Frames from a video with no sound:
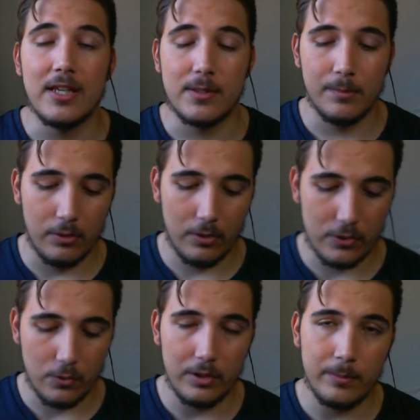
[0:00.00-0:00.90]
Yes, Metal Gear
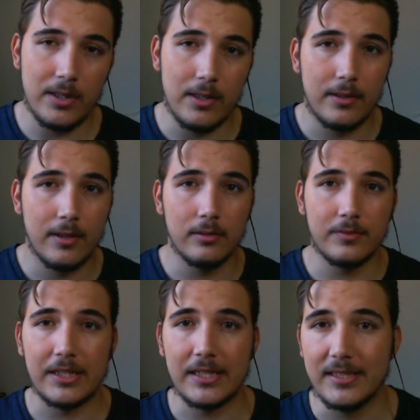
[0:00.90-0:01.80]
is going to be kind of
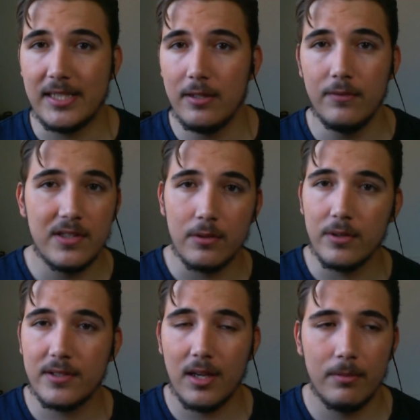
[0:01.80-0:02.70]
like a TV
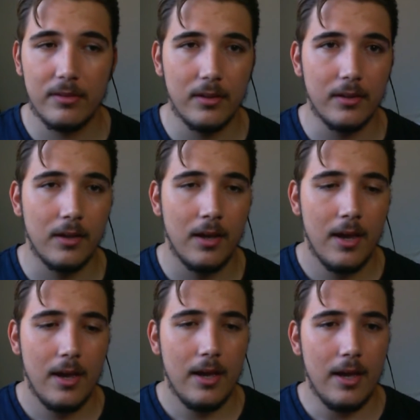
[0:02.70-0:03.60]
series type thing,
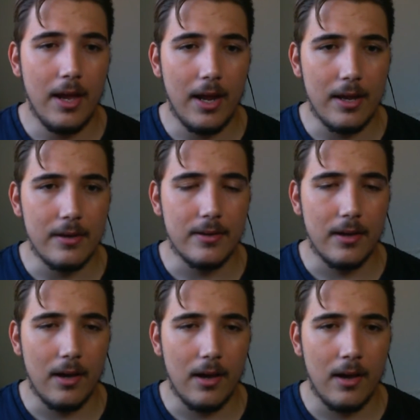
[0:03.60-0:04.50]
and
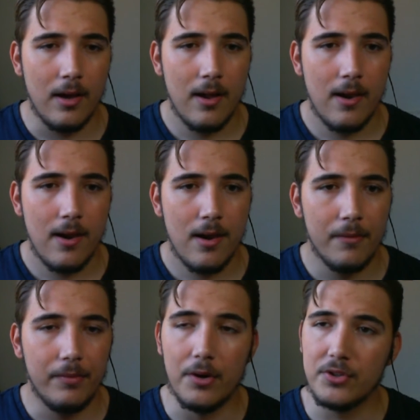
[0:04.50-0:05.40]

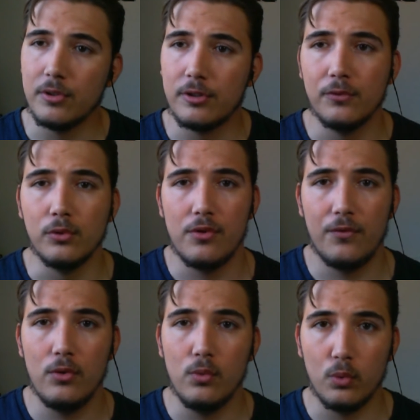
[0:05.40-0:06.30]
there's those
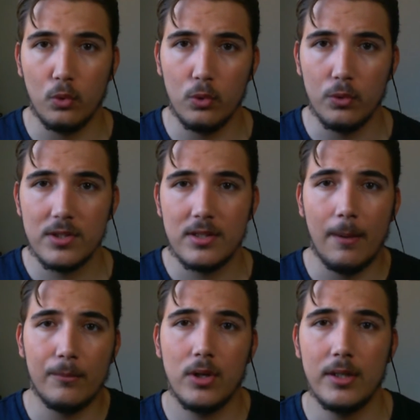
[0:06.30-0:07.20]
few rules
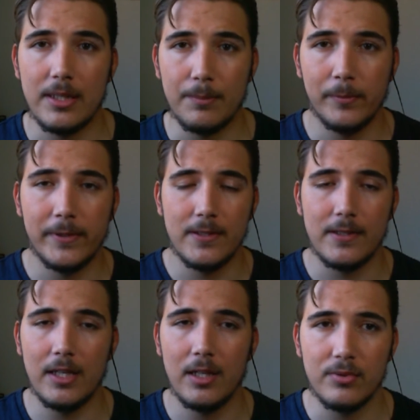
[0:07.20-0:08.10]
that I'm trying to implement to
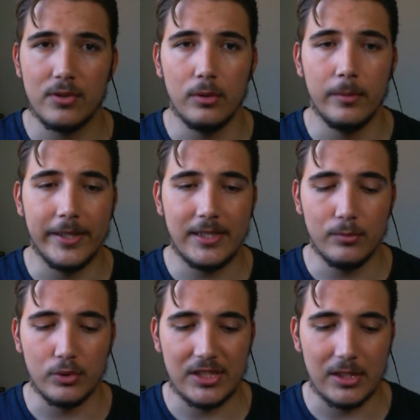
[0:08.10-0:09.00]
the game, so it makes
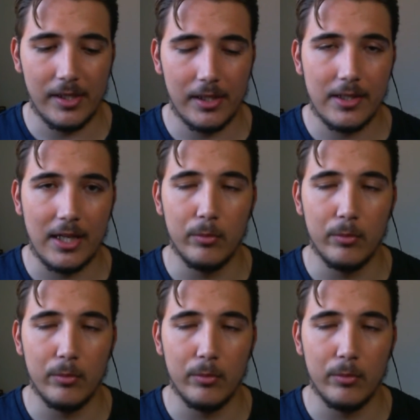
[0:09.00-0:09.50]
it more cinematic.